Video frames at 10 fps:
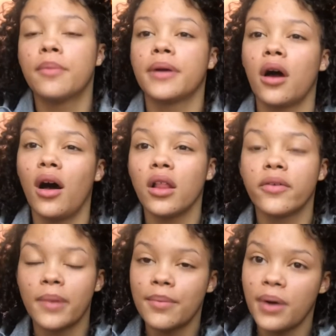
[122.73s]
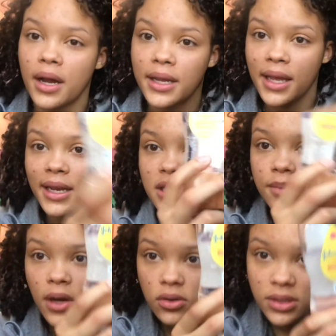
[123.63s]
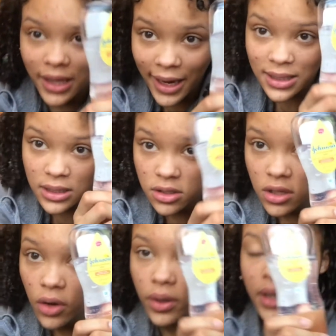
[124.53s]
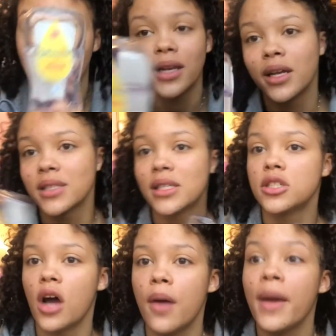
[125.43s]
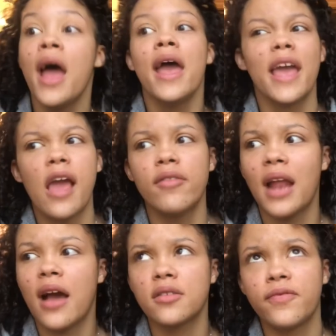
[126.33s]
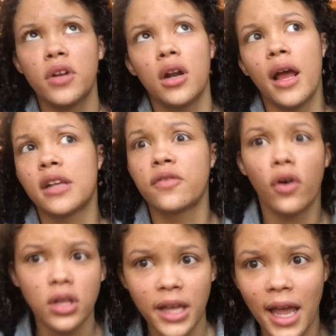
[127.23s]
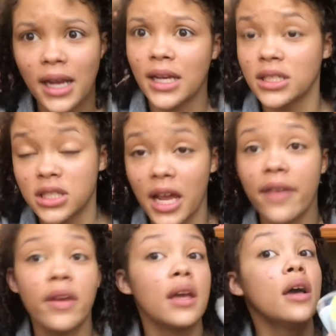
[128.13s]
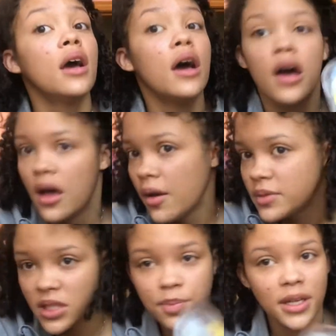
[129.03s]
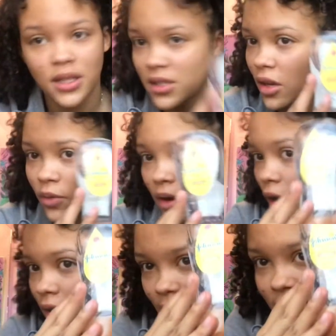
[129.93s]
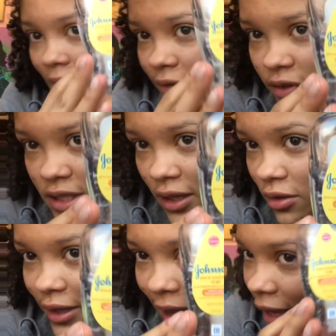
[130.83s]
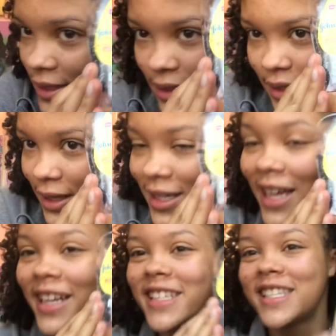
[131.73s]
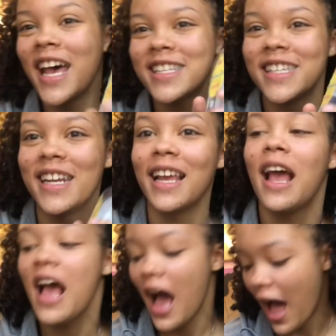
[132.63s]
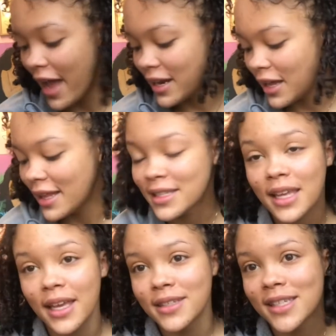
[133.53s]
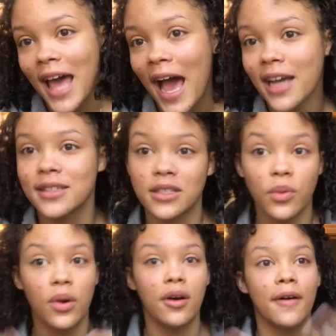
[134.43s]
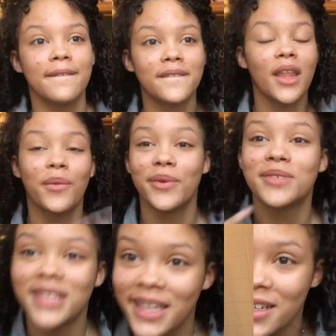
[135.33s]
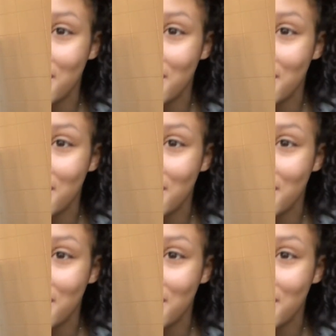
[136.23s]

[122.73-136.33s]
put it all over my body and it smells like i said so good and does the job even after exfoliating and shaving just put this on regardless every single day. It's a it's a necessity. All right, now let's get into the actual routine. Ooh, I